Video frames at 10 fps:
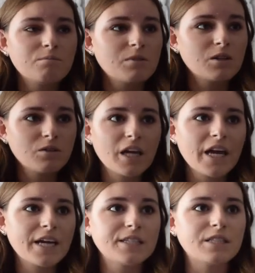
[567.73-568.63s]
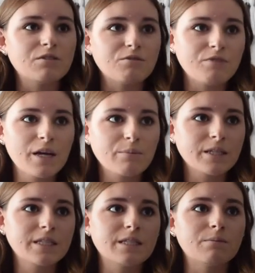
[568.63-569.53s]
little kids and
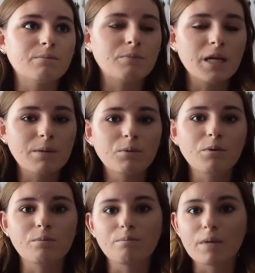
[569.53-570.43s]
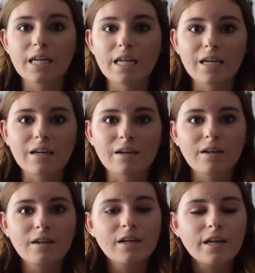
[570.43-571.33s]
families and people meeting
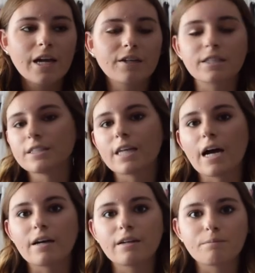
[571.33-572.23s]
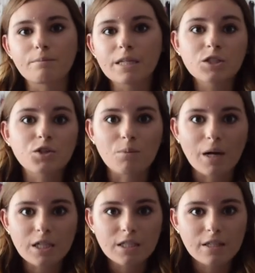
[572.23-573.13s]
characters that mean so
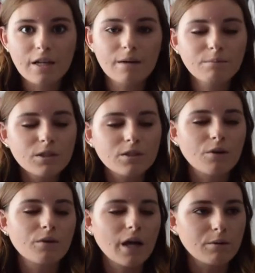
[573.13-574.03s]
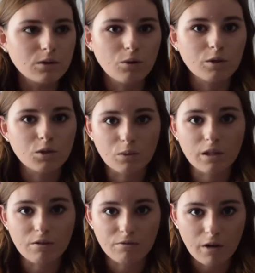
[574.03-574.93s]
much to them, so that was always
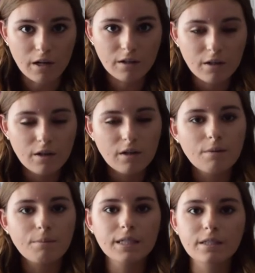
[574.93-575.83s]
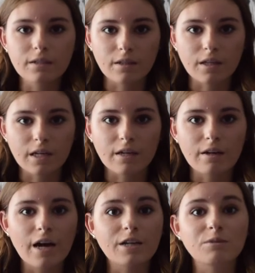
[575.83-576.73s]
really fun. Basically,
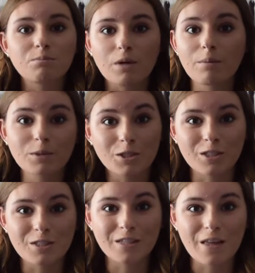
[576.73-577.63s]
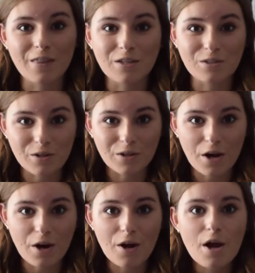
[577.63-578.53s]
I probably should have said this
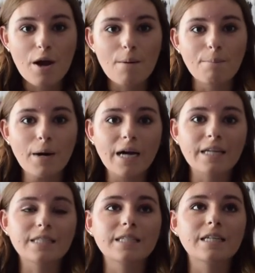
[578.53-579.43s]
earlier, but